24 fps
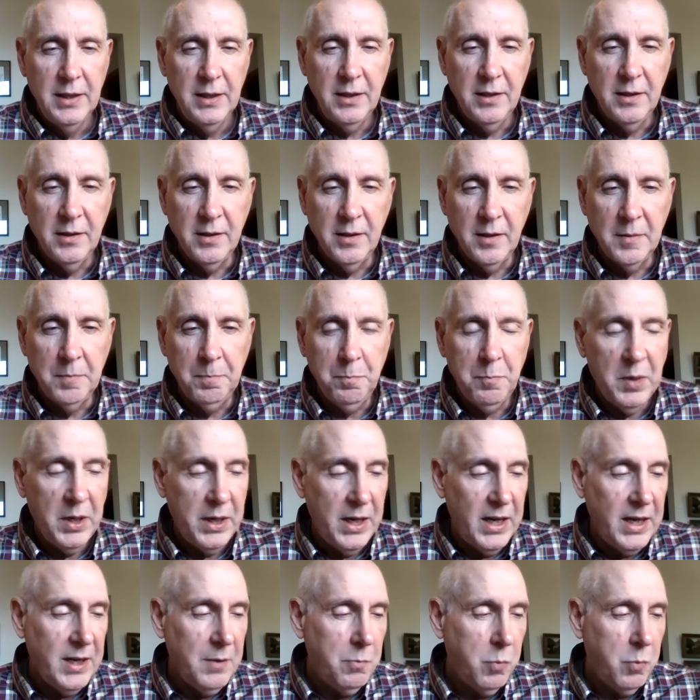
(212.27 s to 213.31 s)
But
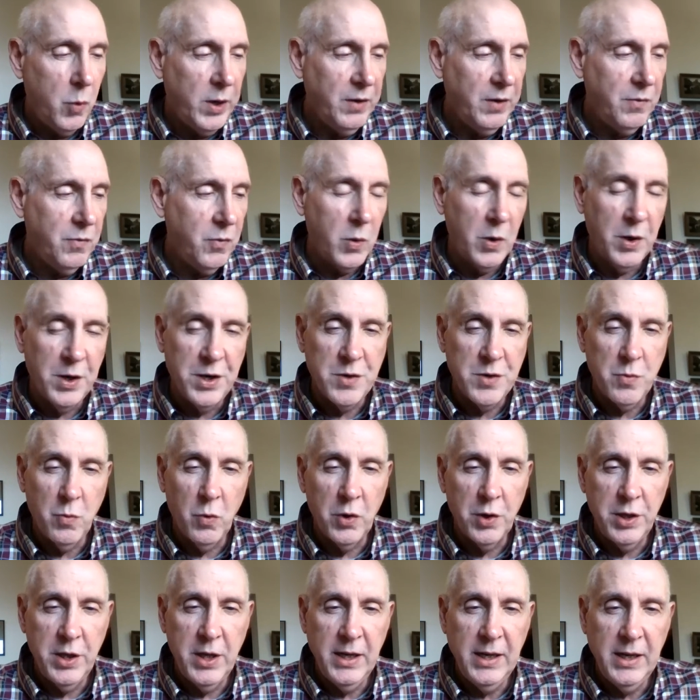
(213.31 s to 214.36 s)
8.4 is
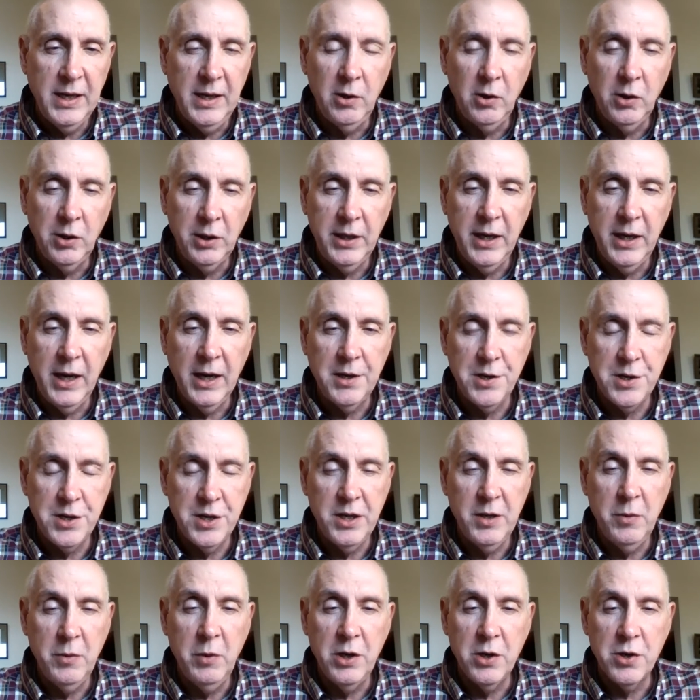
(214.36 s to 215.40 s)
worth taking a look at to
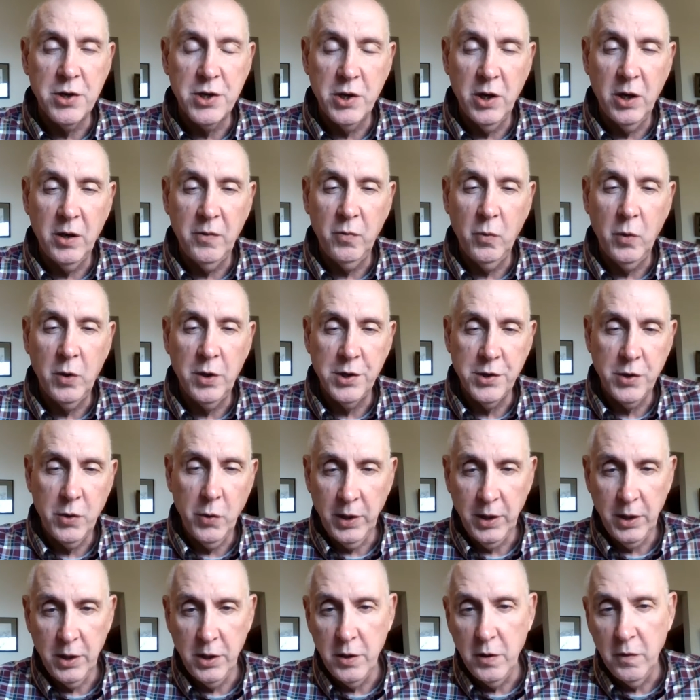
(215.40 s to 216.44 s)
see what your software is
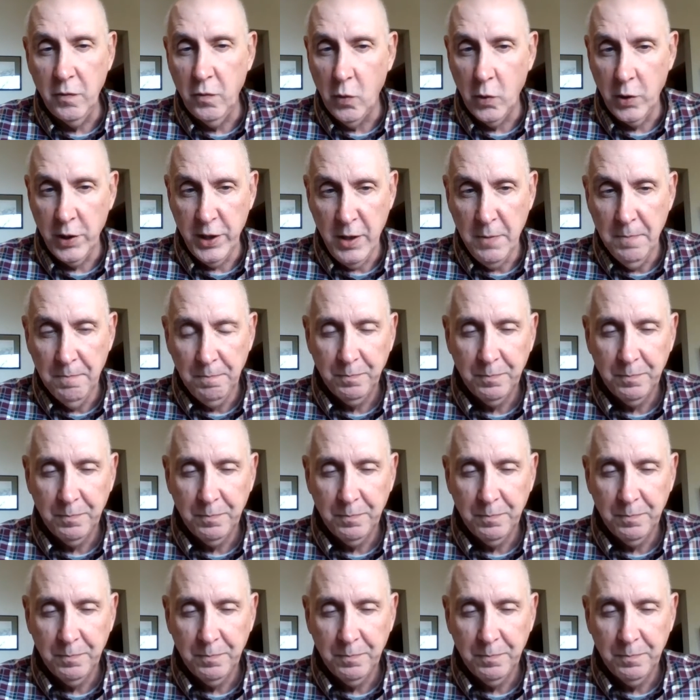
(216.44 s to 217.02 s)
going to do for you.